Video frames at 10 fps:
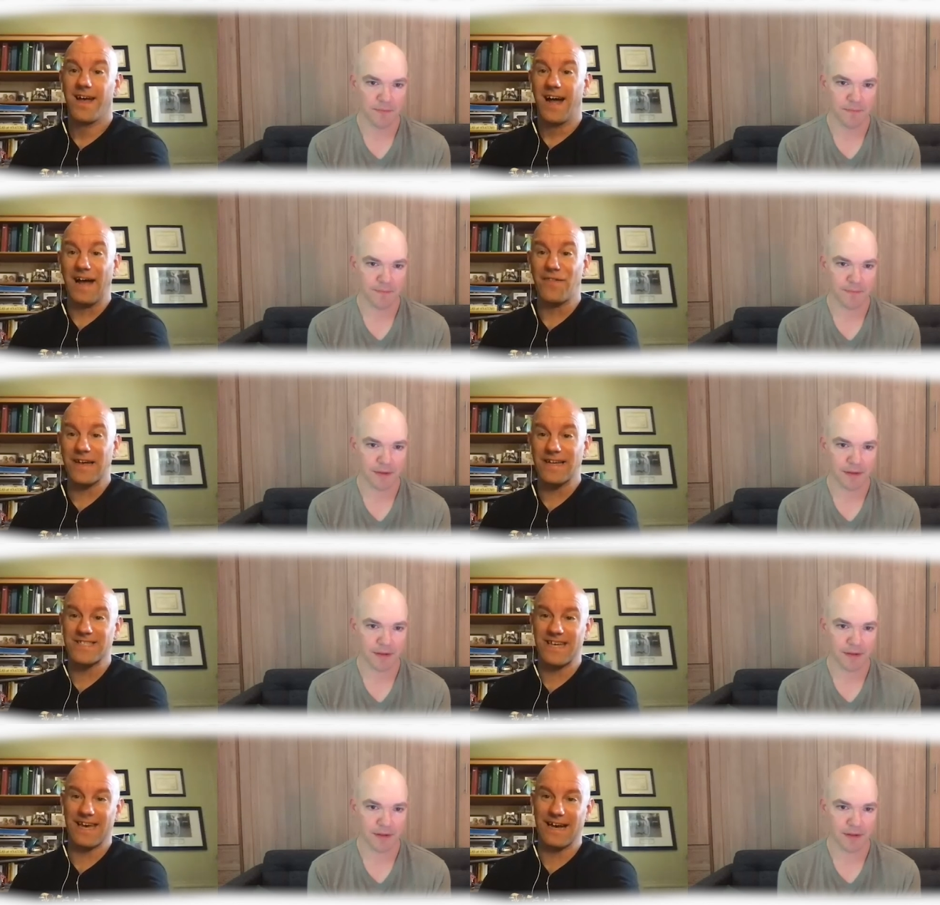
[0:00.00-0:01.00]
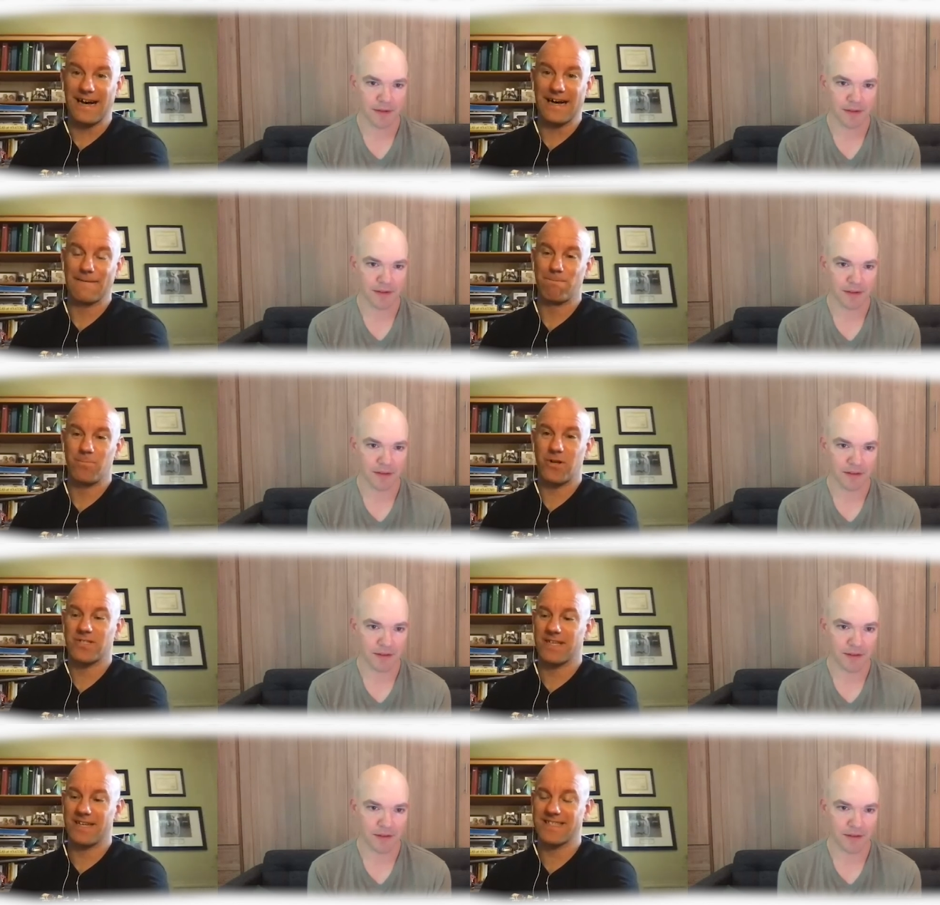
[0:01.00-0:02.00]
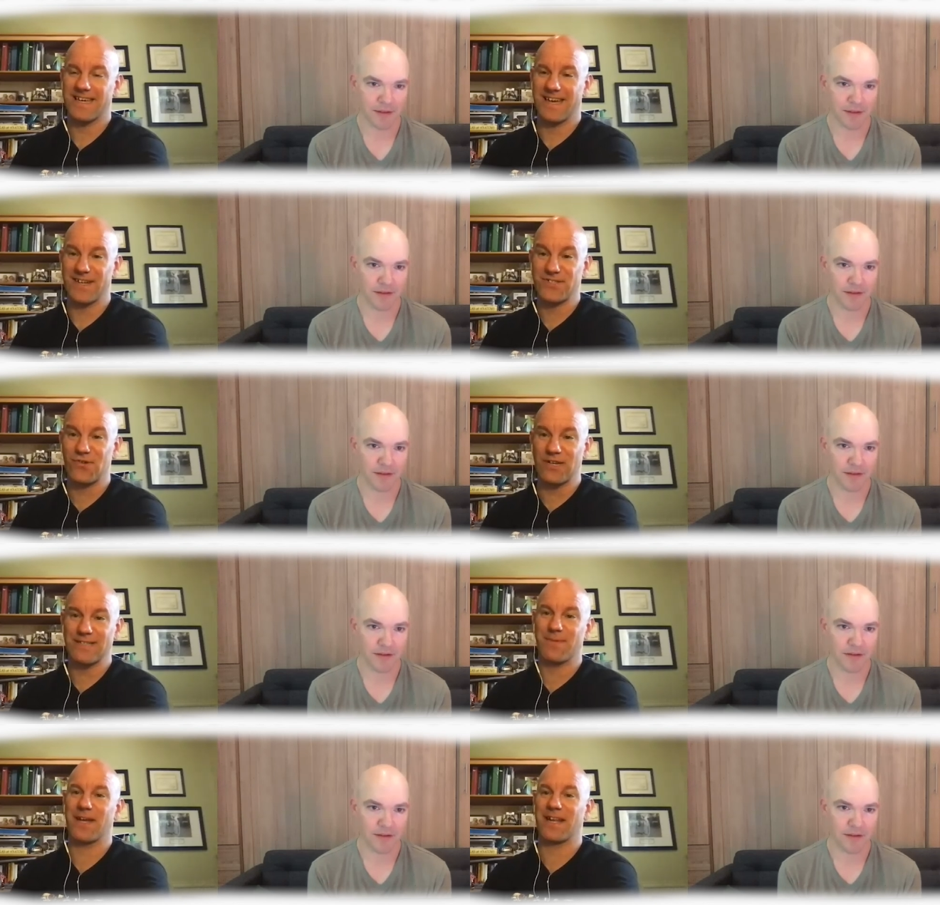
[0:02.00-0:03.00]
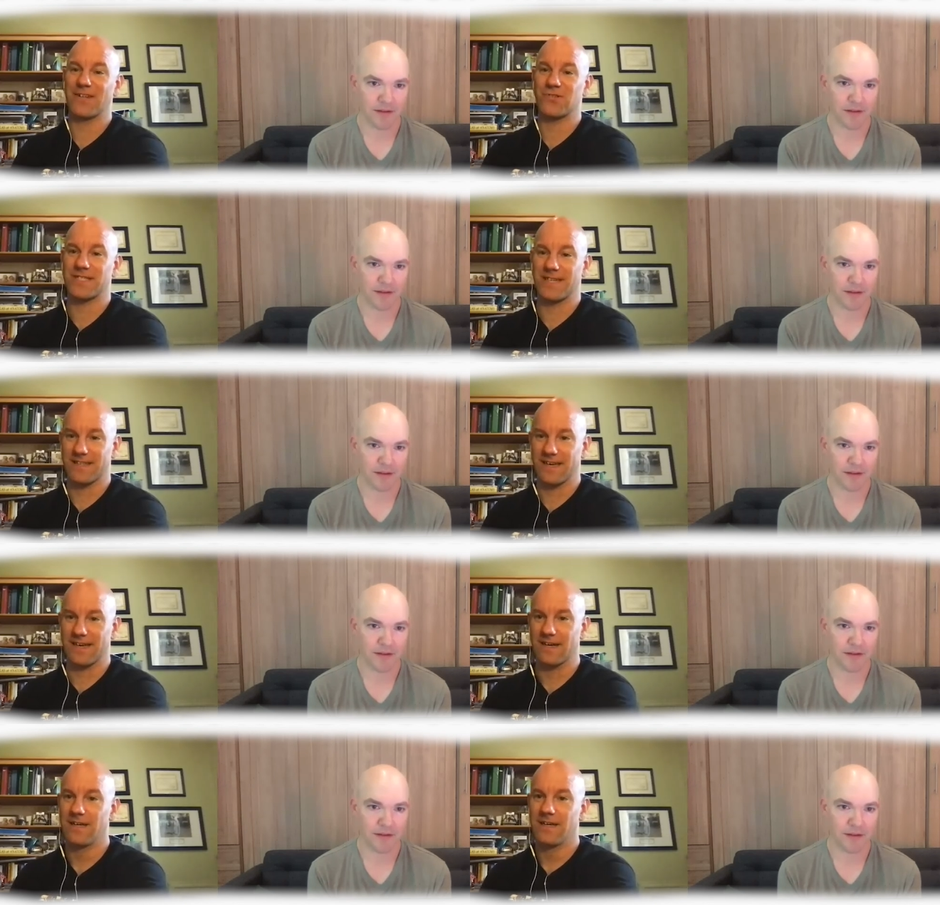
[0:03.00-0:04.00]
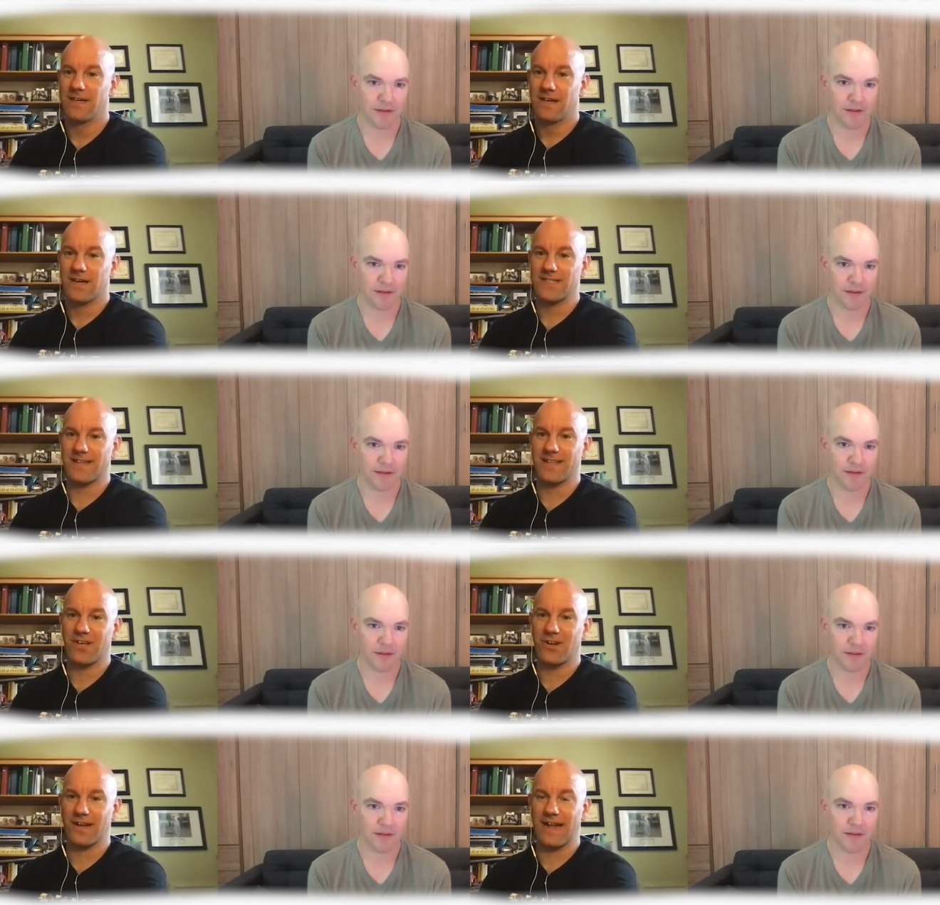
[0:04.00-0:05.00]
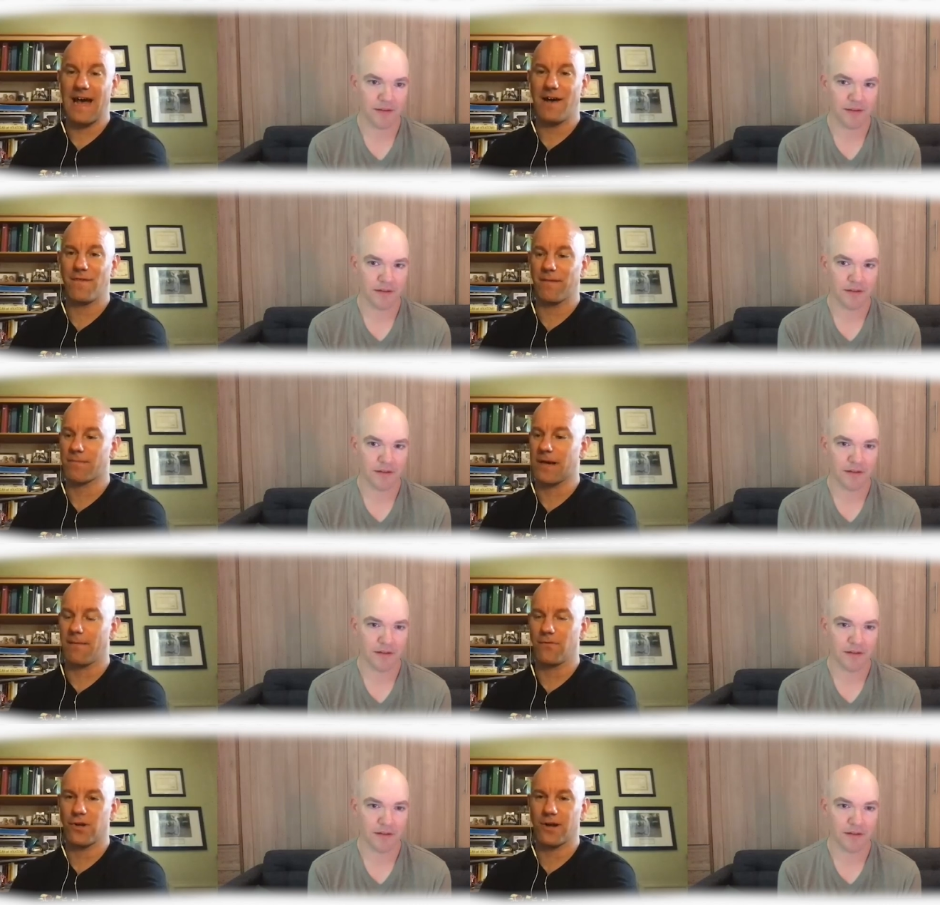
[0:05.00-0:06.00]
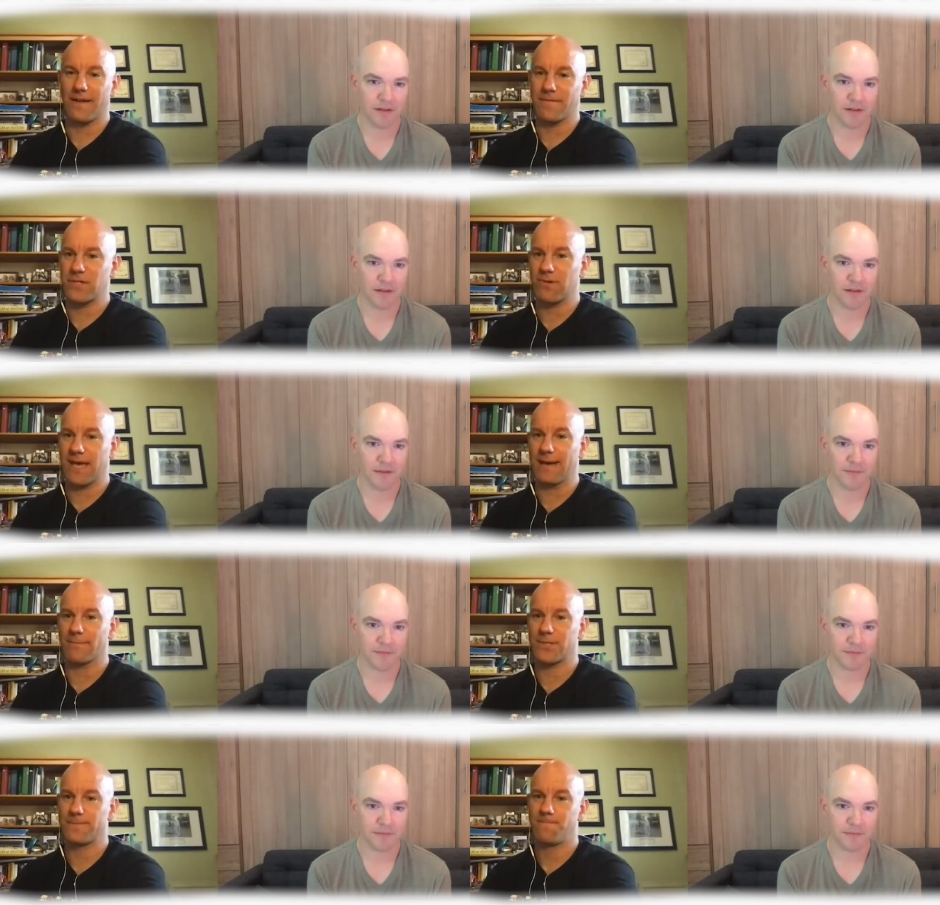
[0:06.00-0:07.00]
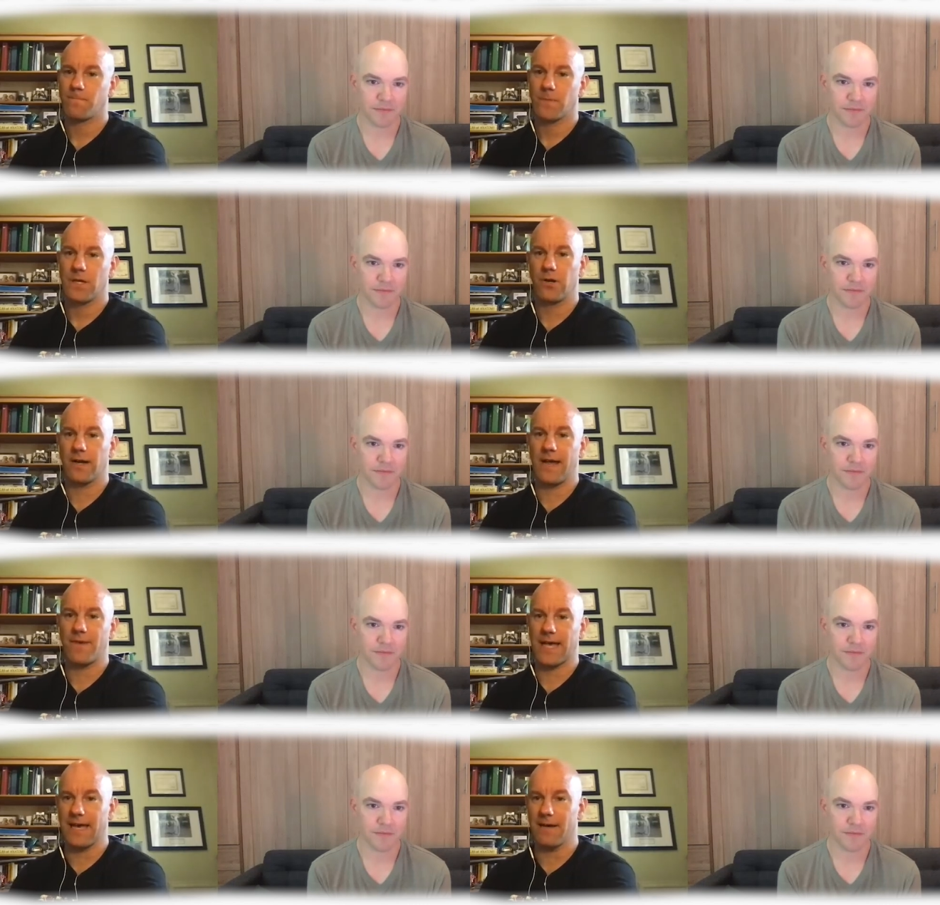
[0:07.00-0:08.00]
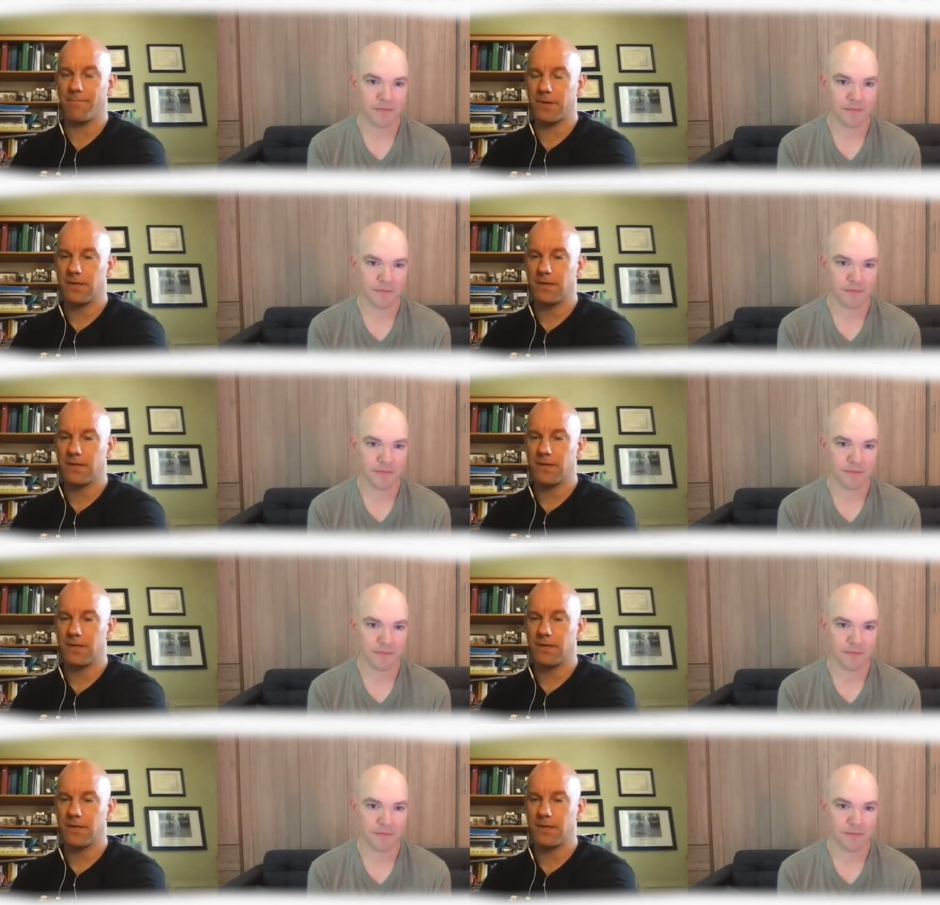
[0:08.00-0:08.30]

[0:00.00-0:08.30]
Speaker 1: I think it's a uh, there's it's a it's going to be an interesting thing because I think you're going to have a you're going to have two camps. You're going to have a camp